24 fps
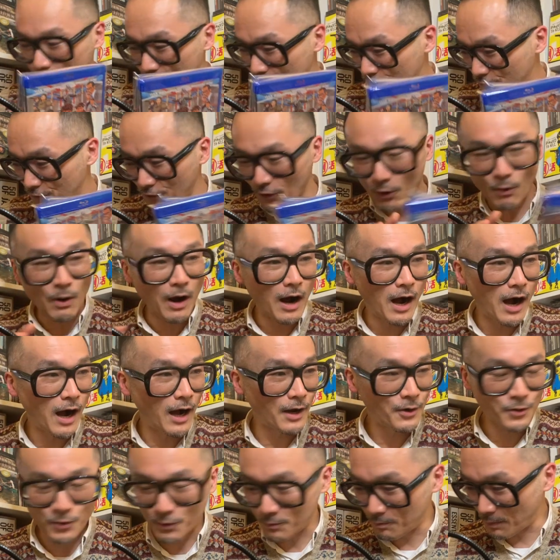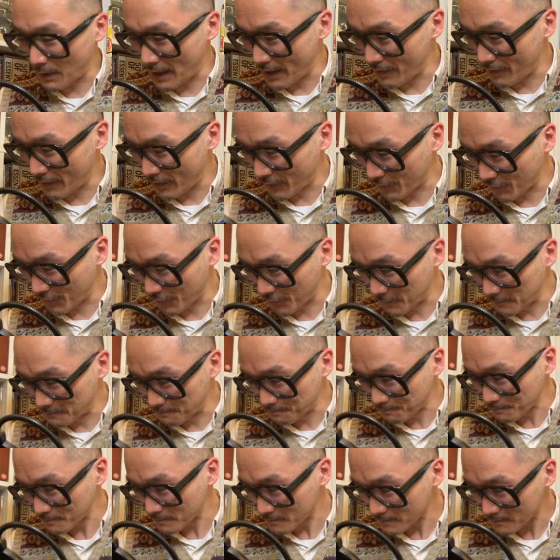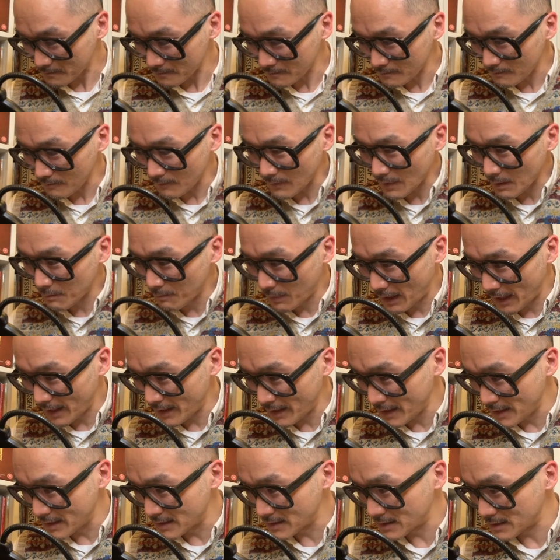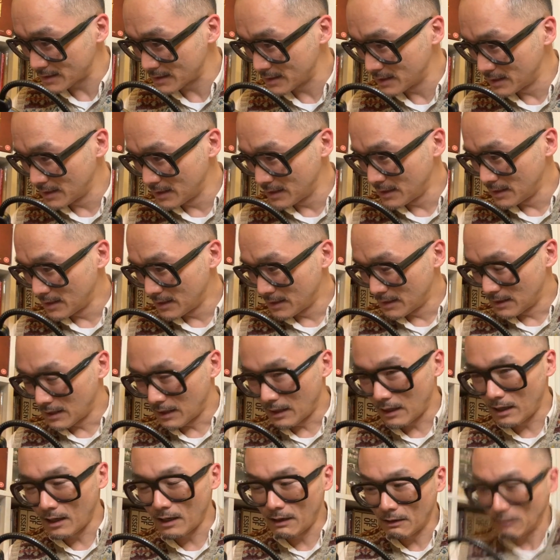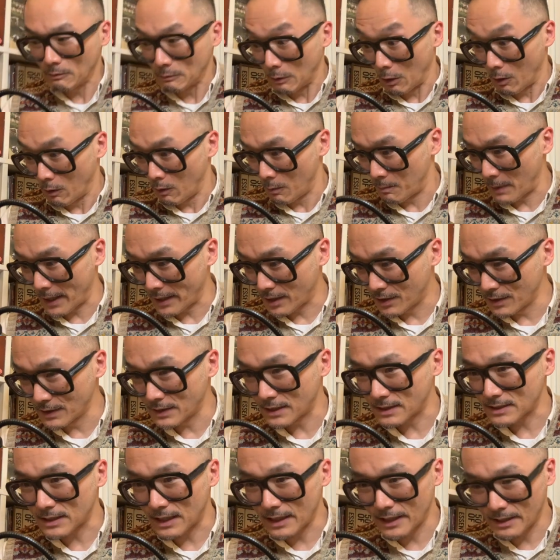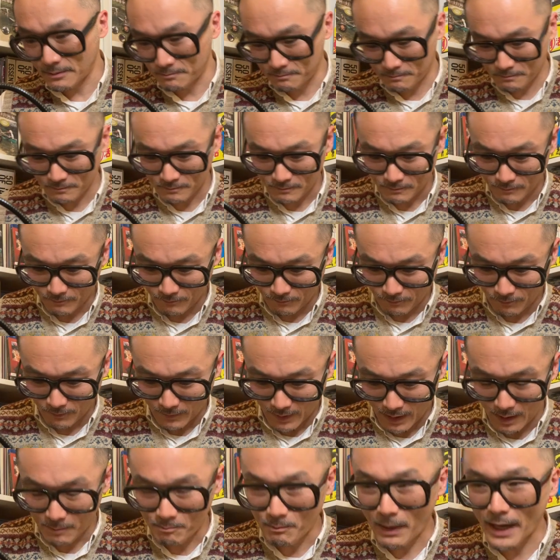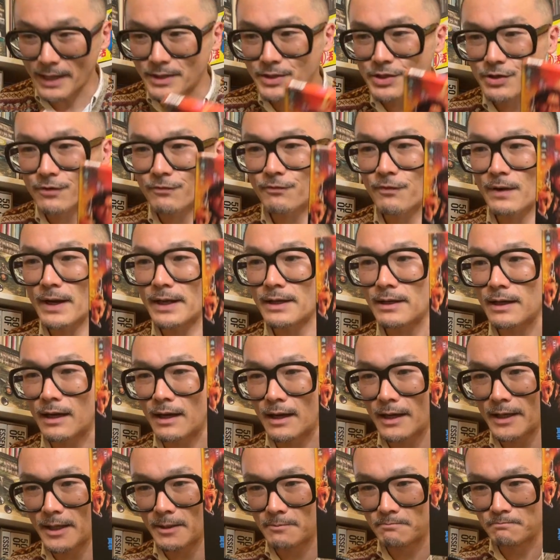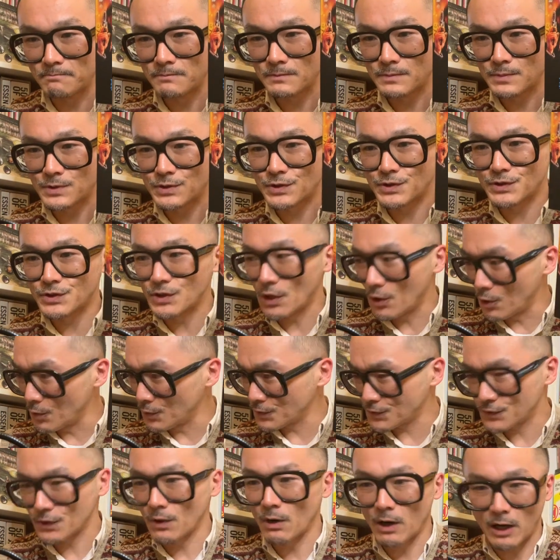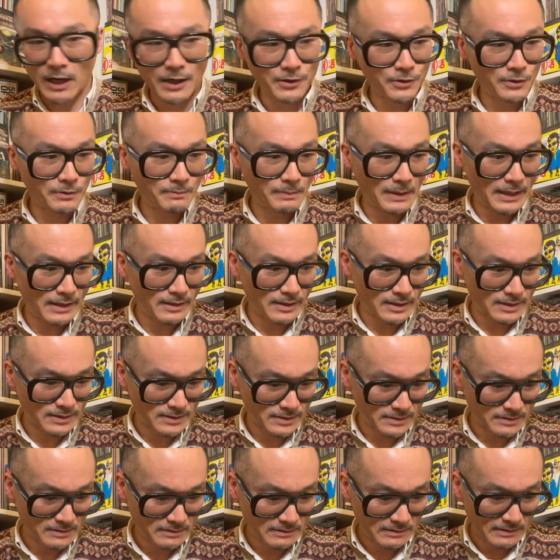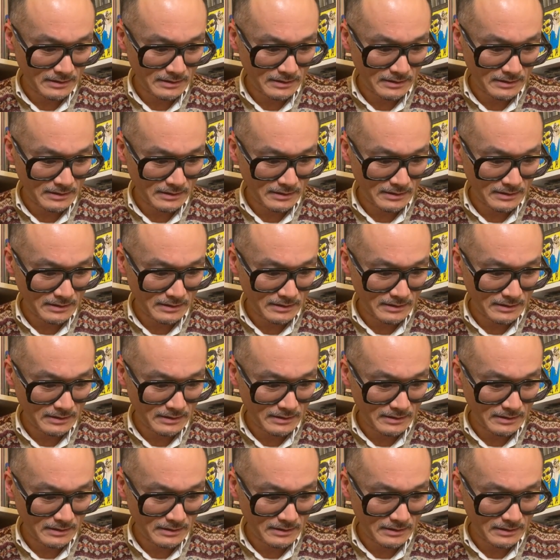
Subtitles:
so honored by this, by these. Oh, oh my goodness, I am, my dear friend, I am so, so honored by this.